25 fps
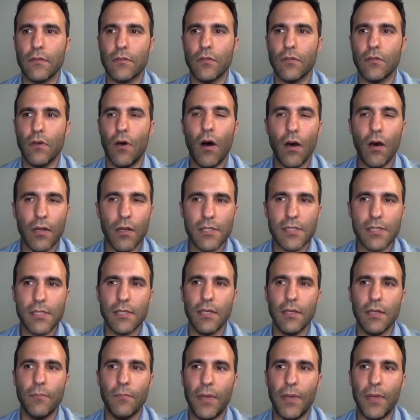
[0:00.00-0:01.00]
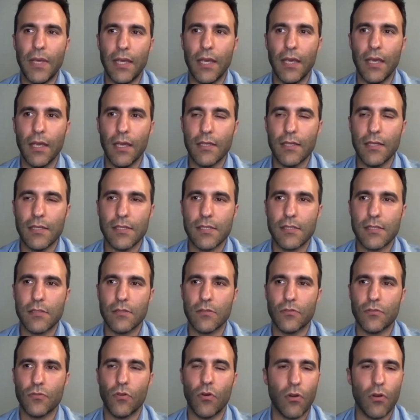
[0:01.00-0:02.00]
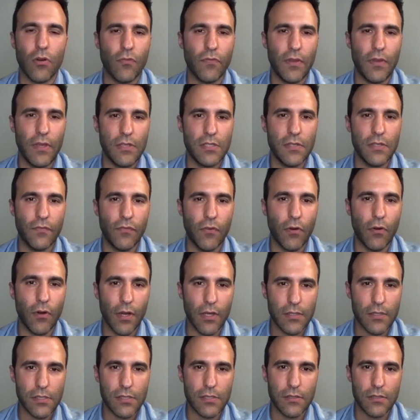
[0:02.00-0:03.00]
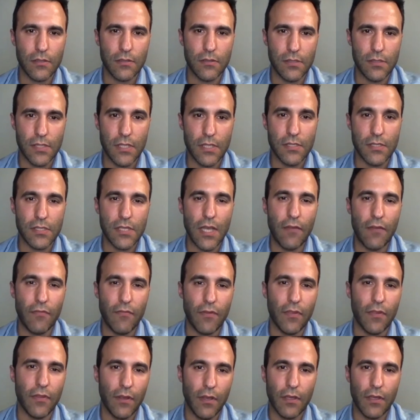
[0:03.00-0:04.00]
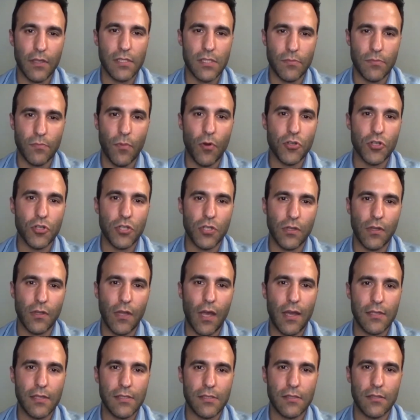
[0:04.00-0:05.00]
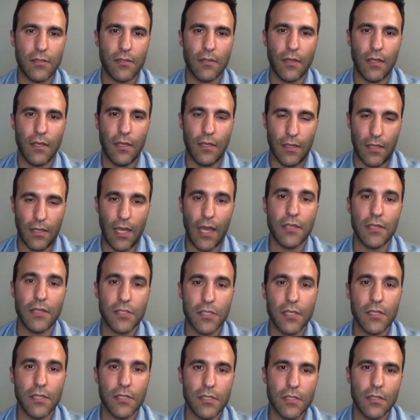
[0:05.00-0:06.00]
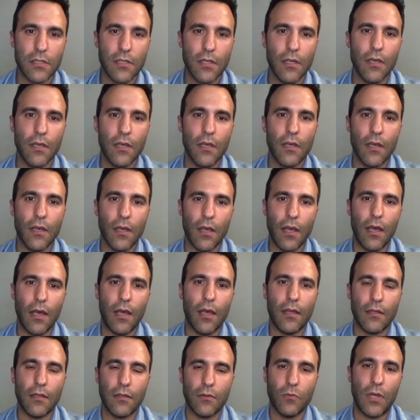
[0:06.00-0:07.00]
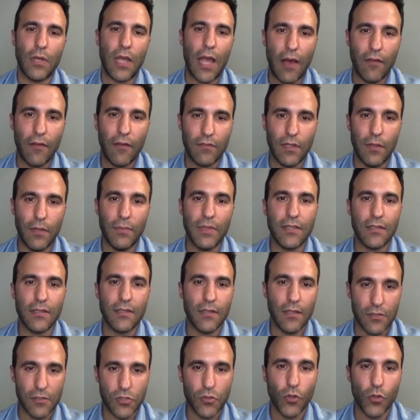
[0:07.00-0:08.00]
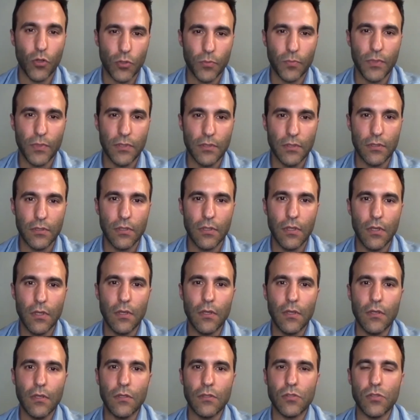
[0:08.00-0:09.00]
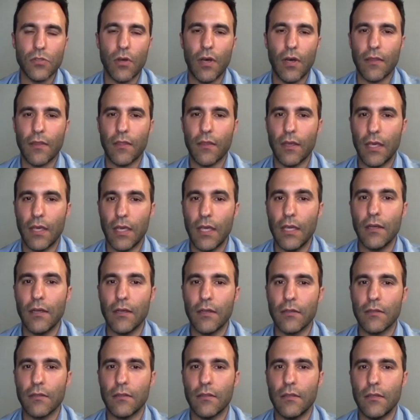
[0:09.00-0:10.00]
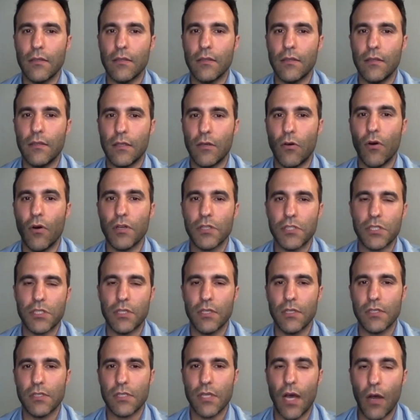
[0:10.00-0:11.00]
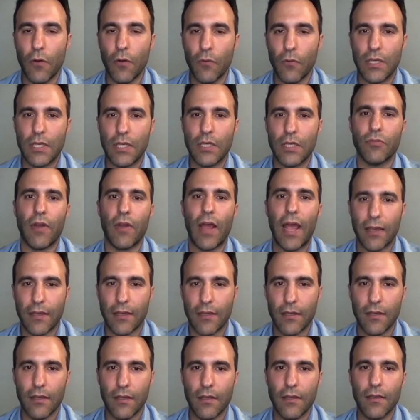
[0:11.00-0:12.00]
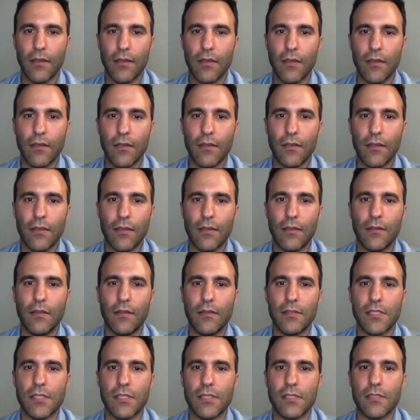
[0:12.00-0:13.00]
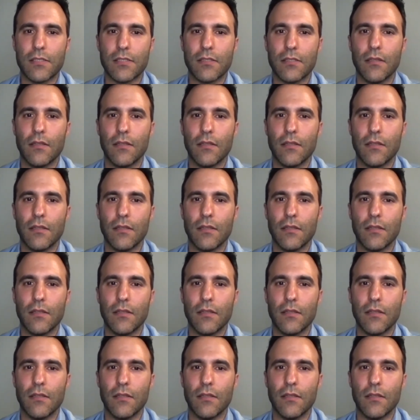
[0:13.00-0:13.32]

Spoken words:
honestly, picking is sort of easy for us since everything is merchandised in cases and we have limited assortment. So I think here the question is how we crack this,